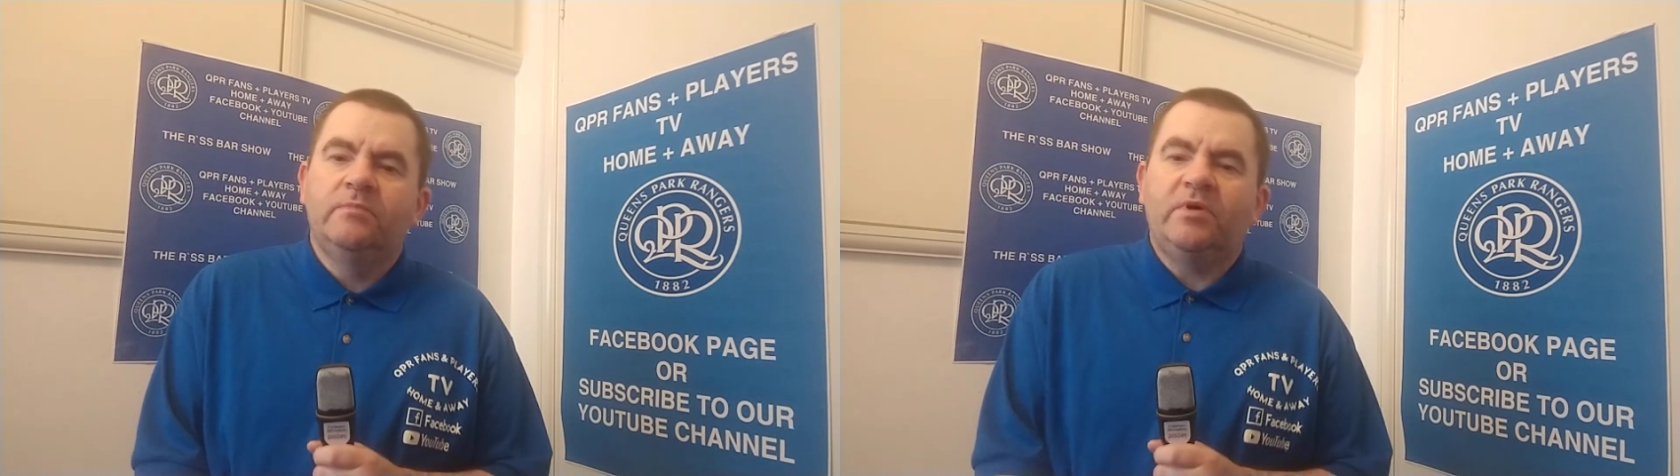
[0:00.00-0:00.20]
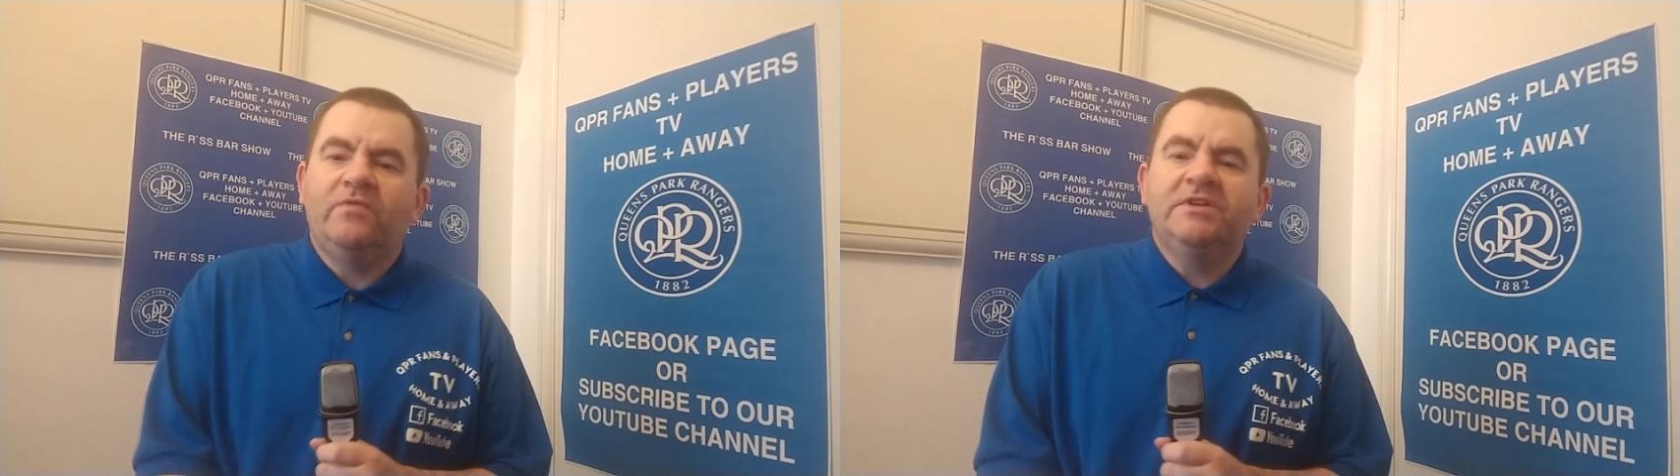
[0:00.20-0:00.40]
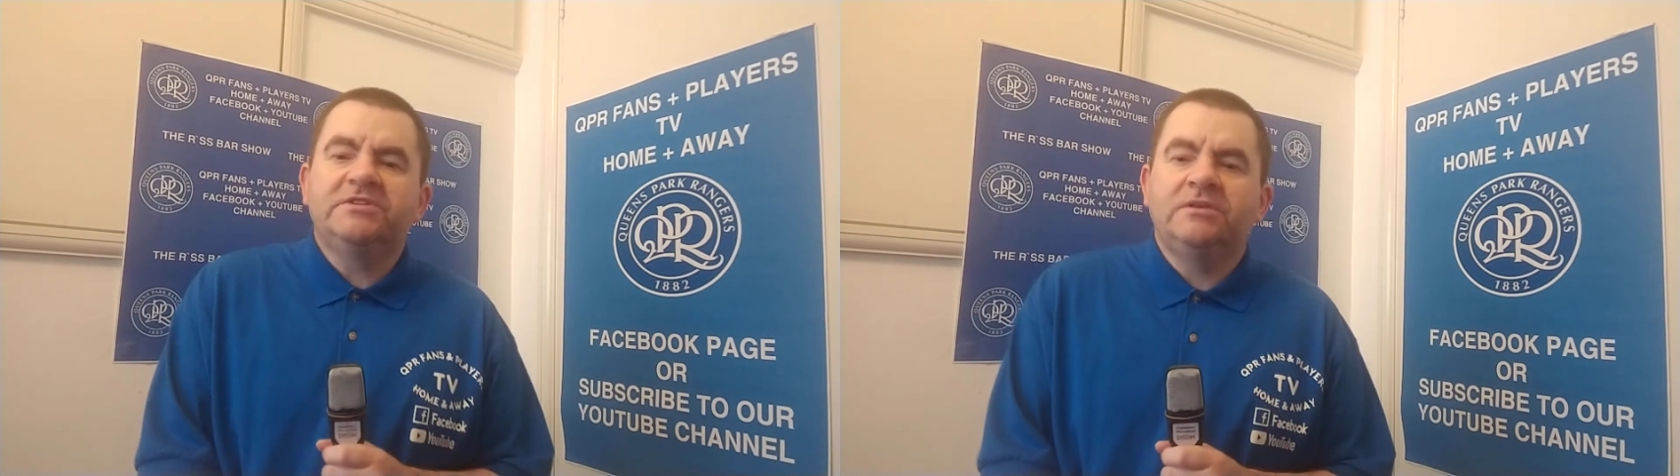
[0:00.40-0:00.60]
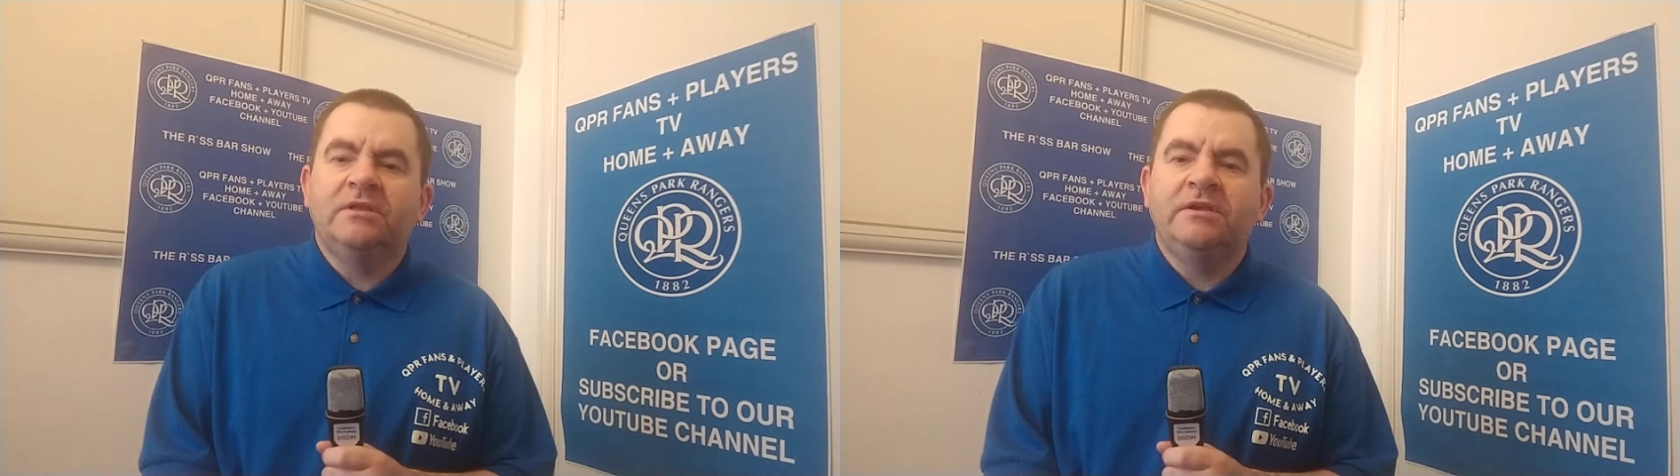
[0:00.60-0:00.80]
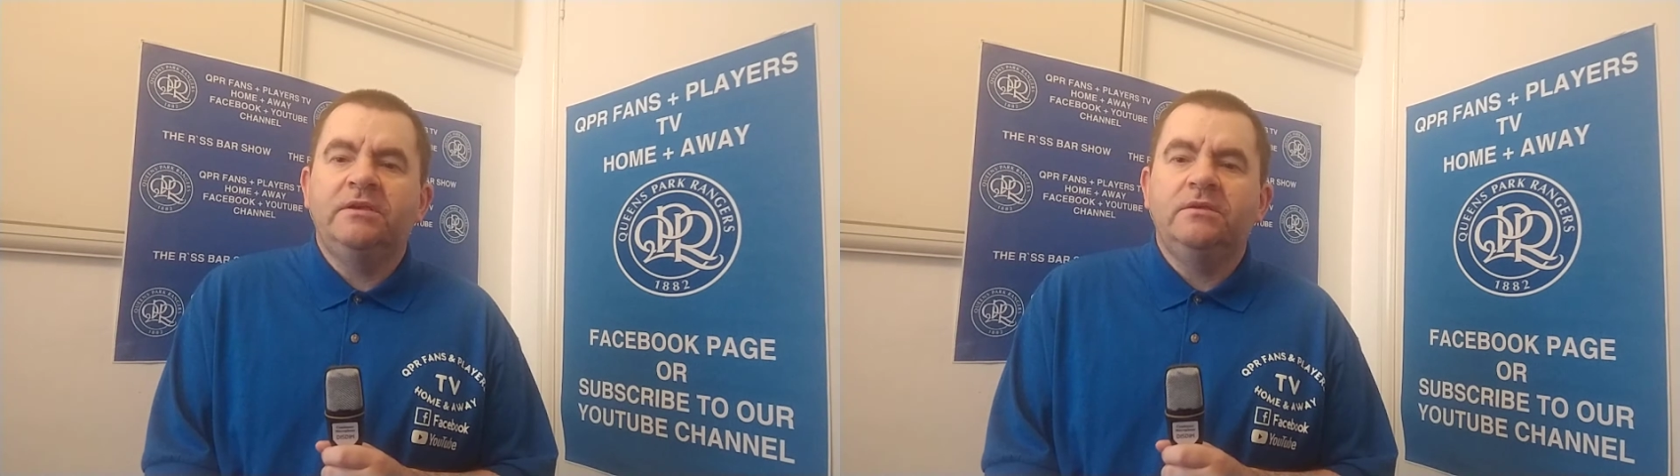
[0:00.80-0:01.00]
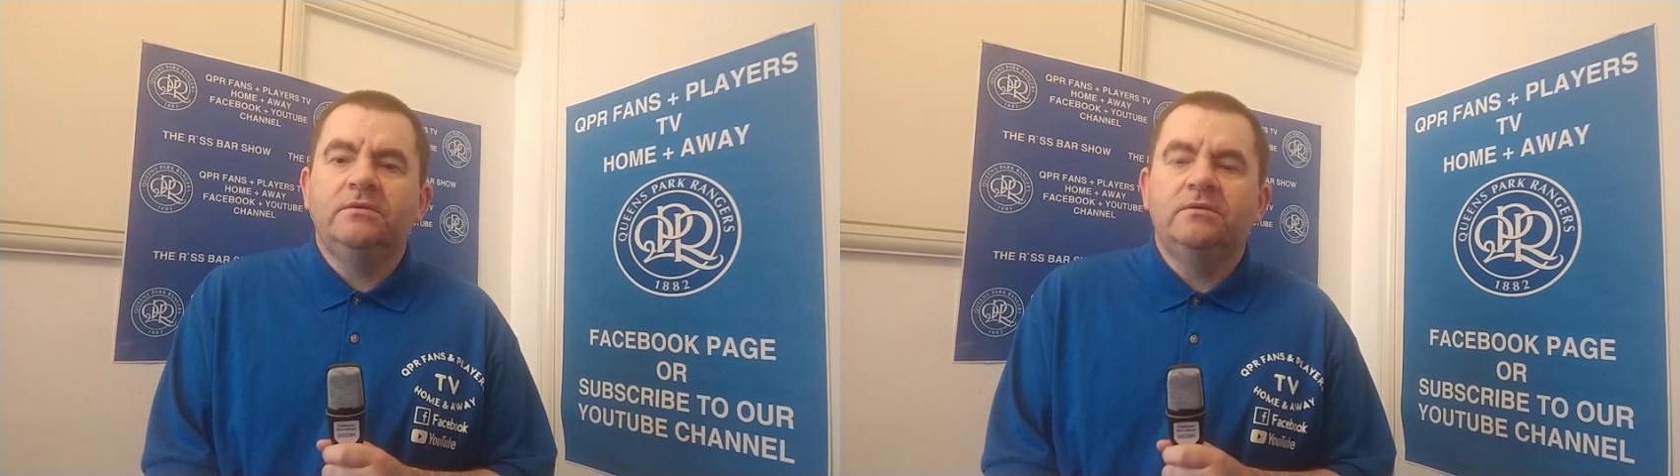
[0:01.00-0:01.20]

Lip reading: but realistically,